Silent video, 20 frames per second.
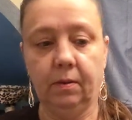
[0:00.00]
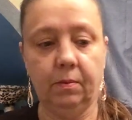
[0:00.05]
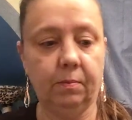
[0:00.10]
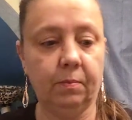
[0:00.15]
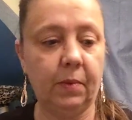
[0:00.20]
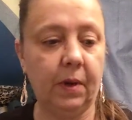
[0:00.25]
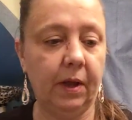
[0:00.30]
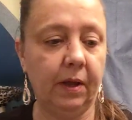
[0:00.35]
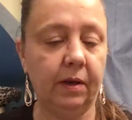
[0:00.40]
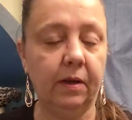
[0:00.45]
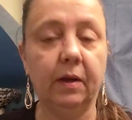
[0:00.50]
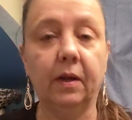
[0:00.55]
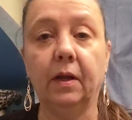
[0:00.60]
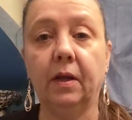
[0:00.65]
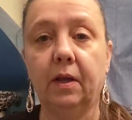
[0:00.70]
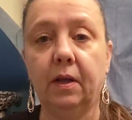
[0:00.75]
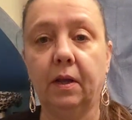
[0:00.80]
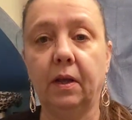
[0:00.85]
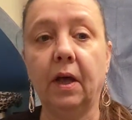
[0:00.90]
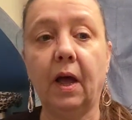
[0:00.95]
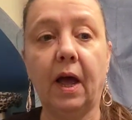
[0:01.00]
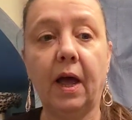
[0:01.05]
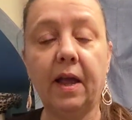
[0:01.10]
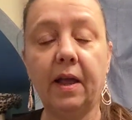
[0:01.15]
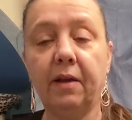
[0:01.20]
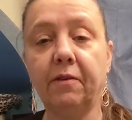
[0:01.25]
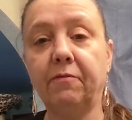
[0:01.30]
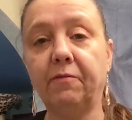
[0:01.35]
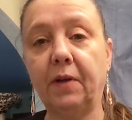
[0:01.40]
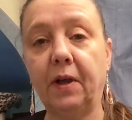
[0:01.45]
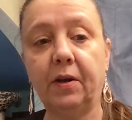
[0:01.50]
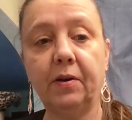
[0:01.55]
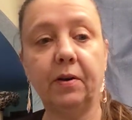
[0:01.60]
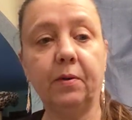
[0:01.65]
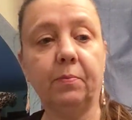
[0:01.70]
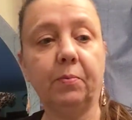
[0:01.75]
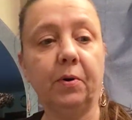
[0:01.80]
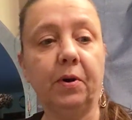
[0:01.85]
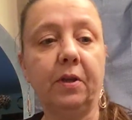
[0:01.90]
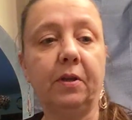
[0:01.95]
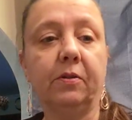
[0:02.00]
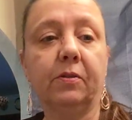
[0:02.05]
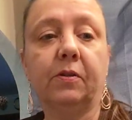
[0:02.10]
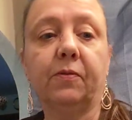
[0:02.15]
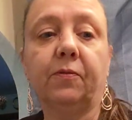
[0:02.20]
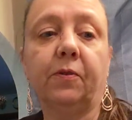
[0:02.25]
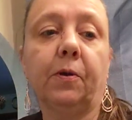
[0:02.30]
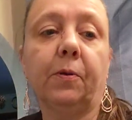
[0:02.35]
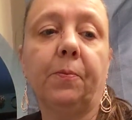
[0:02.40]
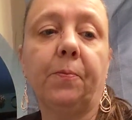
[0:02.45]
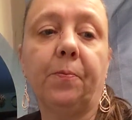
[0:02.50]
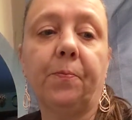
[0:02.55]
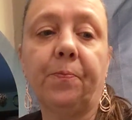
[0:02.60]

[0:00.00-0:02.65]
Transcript: But I have found it pretty useful.